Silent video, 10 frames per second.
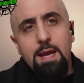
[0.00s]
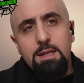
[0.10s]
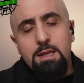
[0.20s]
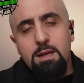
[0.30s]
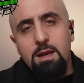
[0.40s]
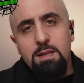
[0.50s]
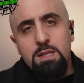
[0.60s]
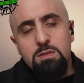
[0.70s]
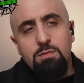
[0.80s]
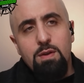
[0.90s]
and Iran
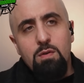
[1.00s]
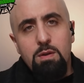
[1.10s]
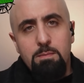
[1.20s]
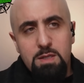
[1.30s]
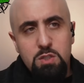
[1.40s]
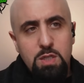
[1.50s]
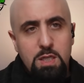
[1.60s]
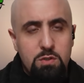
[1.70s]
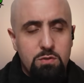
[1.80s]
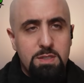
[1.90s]
is very much
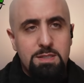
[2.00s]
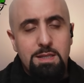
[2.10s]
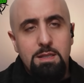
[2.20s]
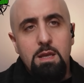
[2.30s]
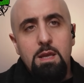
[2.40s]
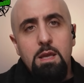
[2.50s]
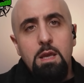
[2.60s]
interested